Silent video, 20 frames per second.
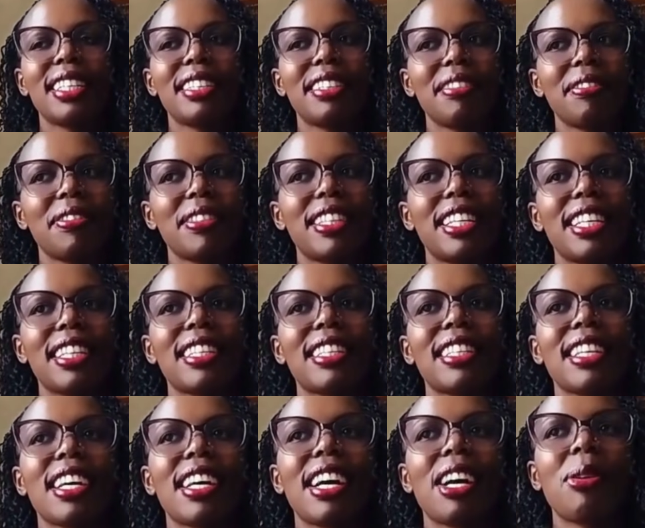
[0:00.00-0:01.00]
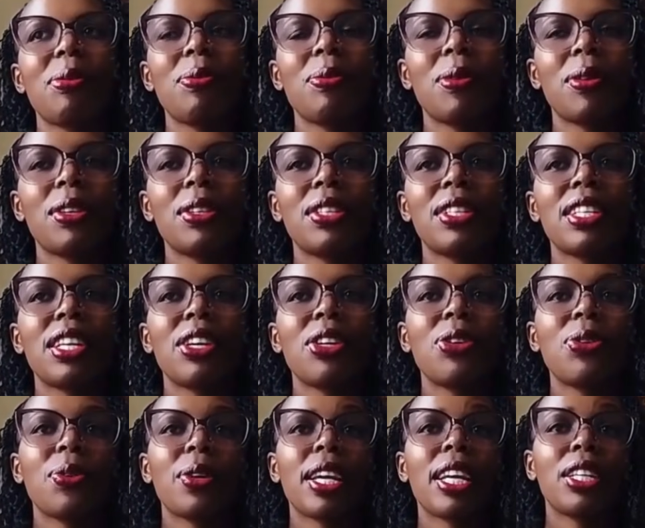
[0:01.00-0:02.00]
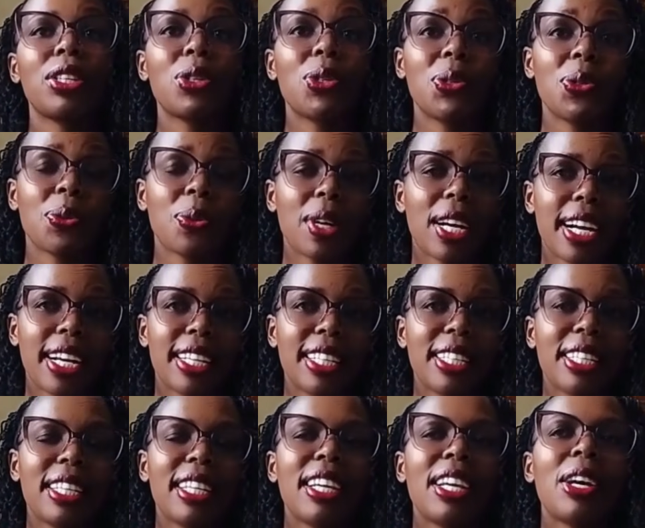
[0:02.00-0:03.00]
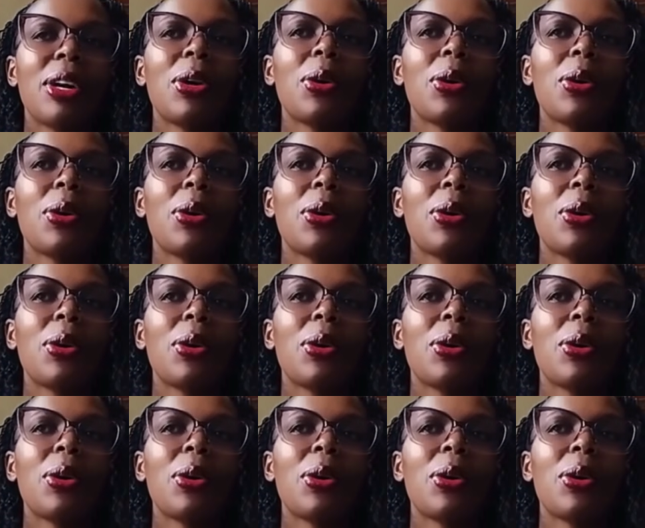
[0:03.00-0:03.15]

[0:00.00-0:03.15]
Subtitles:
dividends are what you get to earn